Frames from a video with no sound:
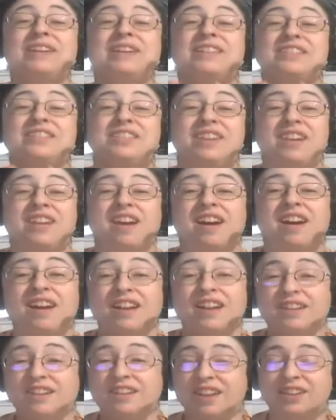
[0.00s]
it is
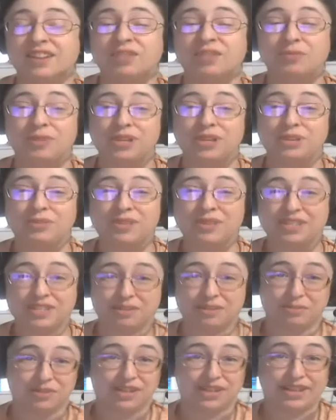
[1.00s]
not ninety-three degrees
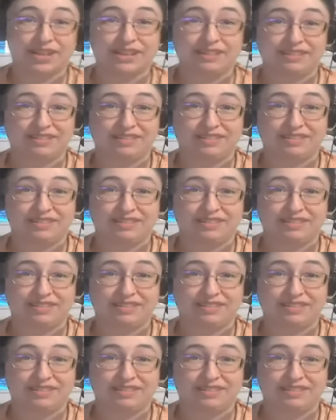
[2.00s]
outside.